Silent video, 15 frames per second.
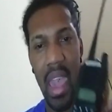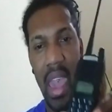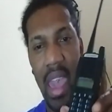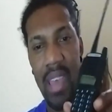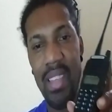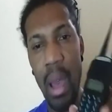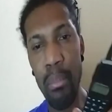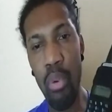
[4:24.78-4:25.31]

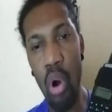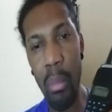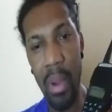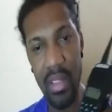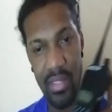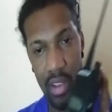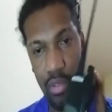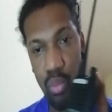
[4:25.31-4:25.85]
is I bought
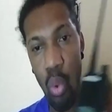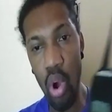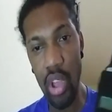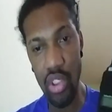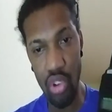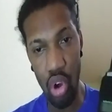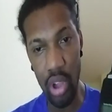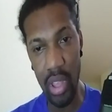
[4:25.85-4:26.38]
myself
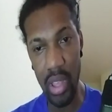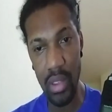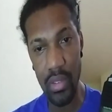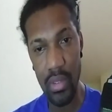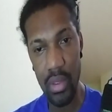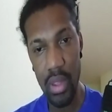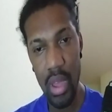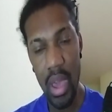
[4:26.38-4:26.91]

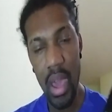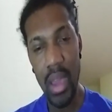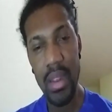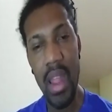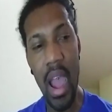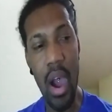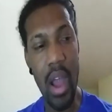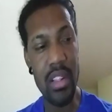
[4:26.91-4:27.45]
walkie-talkies.
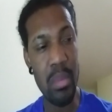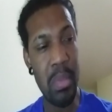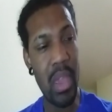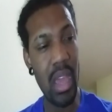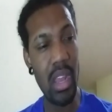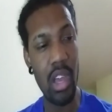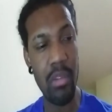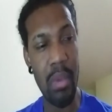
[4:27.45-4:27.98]
Now, at the
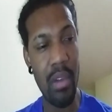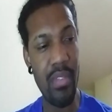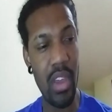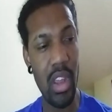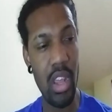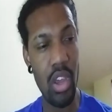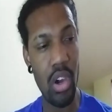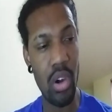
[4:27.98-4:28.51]
beginning of my
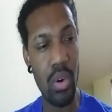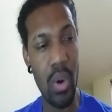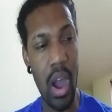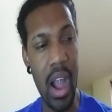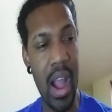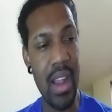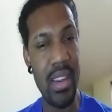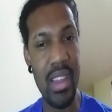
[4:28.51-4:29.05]
video,
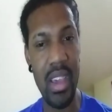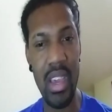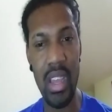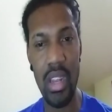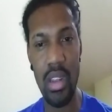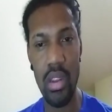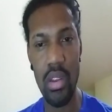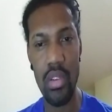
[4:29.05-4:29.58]
I
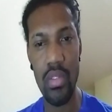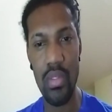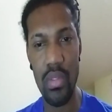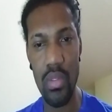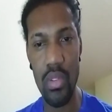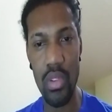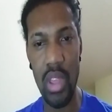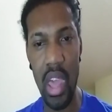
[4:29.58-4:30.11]
did
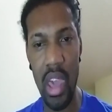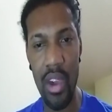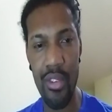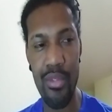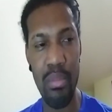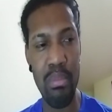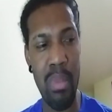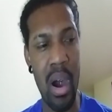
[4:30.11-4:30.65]

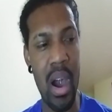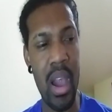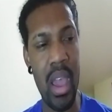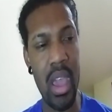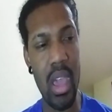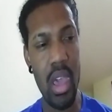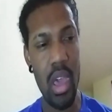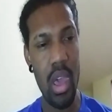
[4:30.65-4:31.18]
give
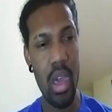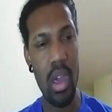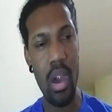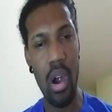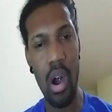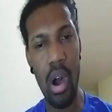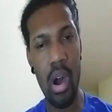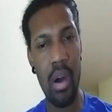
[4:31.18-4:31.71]
my
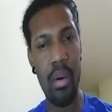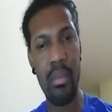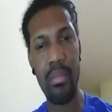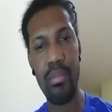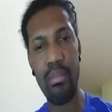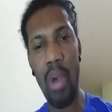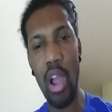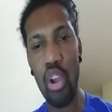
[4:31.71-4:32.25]

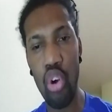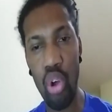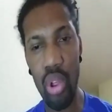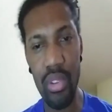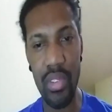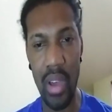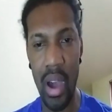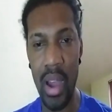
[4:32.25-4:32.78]
call
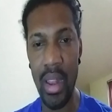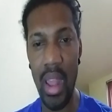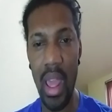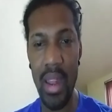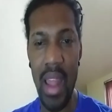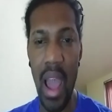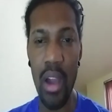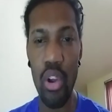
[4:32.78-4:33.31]
sign,
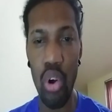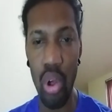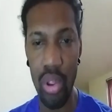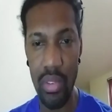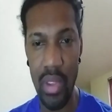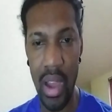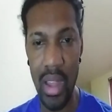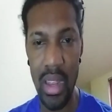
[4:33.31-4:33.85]
and that call
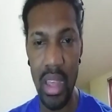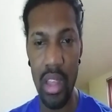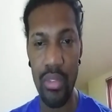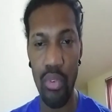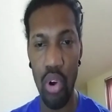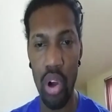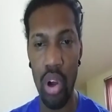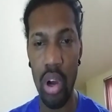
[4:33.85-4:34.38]
sign is
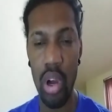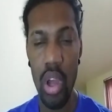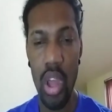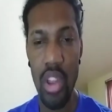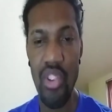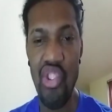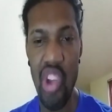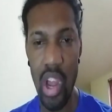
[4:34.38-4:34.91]
for
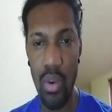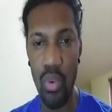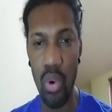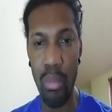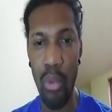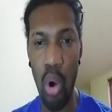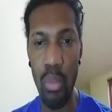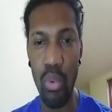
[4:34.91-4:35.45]
General
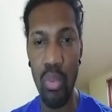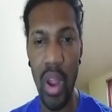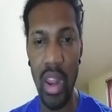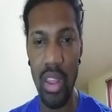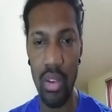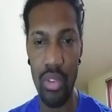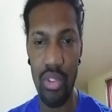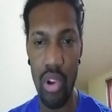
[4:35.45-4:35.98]
Mobile
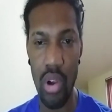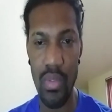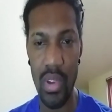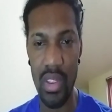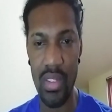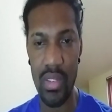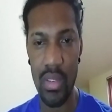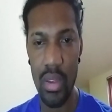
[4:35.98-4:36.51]
Radio
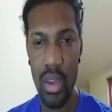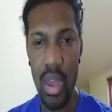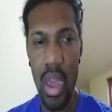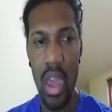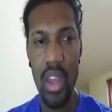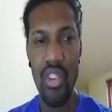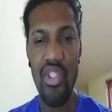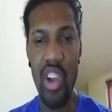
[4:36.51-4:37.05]
Service.
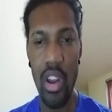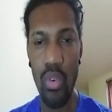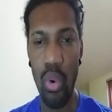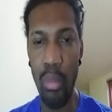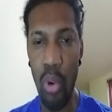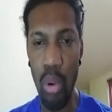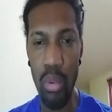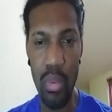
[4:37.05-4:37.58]
General
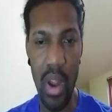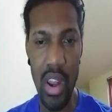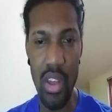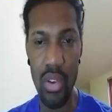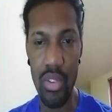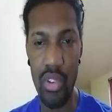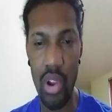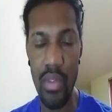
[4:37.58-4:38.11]
Mobile
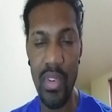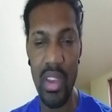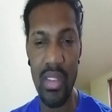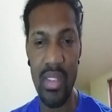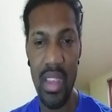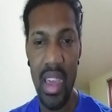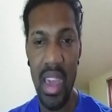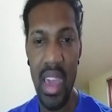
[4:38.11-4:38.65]
Radio
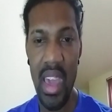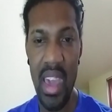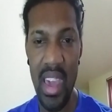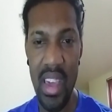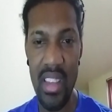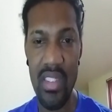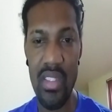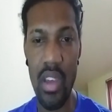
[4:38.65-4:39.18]
Service
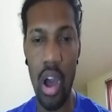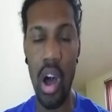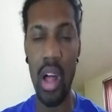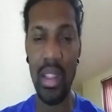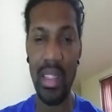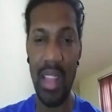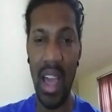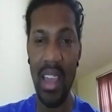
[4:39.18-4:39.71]
is a
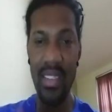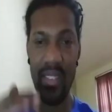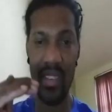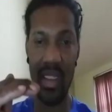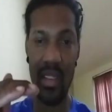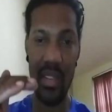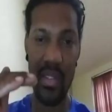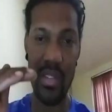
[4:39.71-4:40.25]

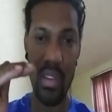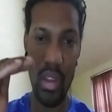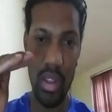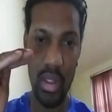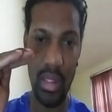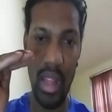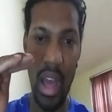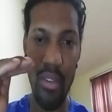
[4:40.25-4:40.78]
licensed
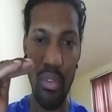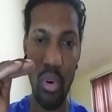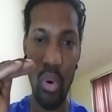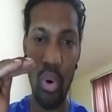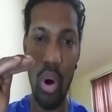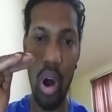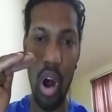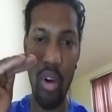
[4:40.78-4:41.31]

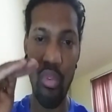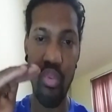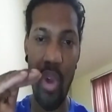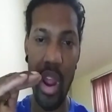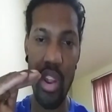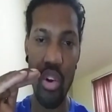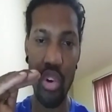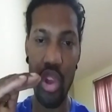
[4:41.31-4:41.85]
level of
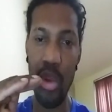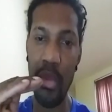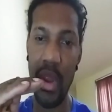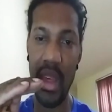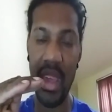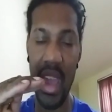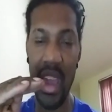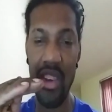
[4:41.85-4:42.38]
radio
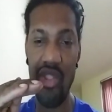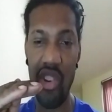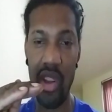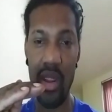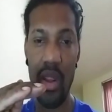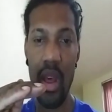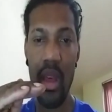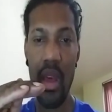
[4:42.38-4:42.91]

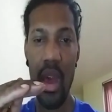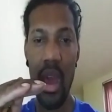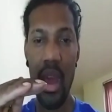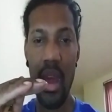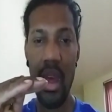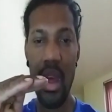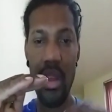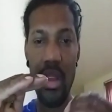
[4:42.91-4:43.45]
communication
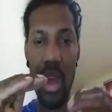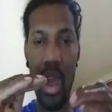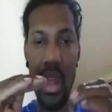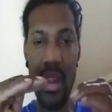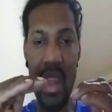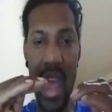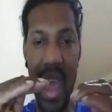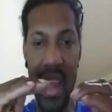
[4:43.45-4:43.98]

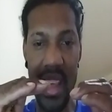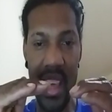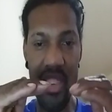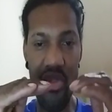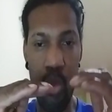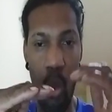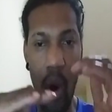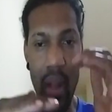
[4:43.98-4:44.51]
that
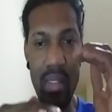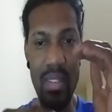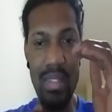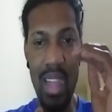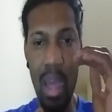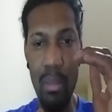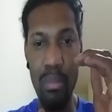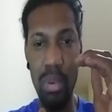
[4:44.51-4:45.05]
is one
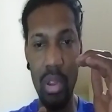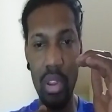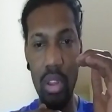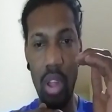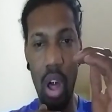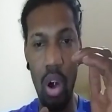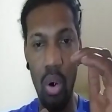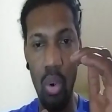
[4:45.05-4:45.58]
step
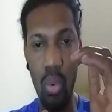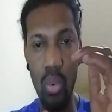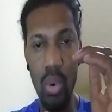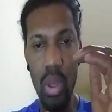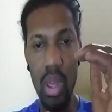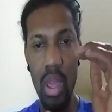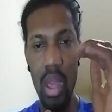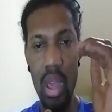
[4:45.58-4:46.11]

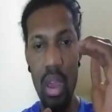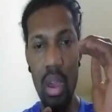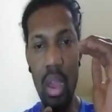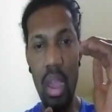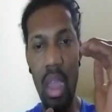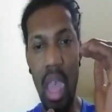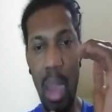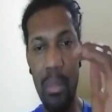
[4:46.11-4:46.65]
below
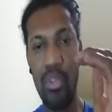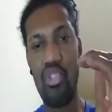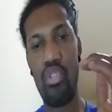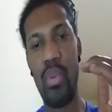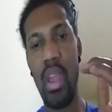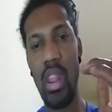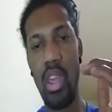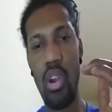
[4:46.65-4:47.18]
amateur
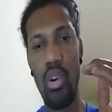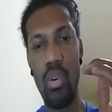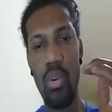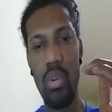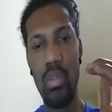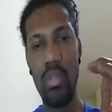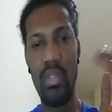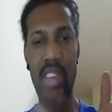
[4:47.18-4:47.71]
radio,
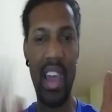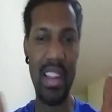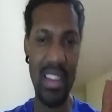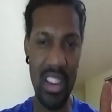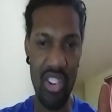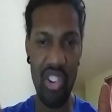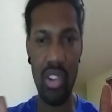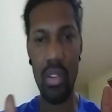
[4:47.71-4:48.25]

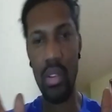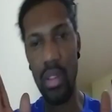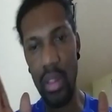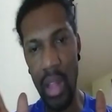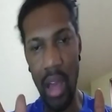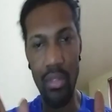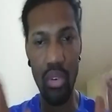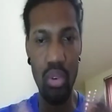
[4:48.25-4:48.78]
technician
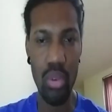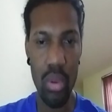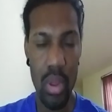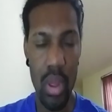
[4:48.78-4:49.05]
level.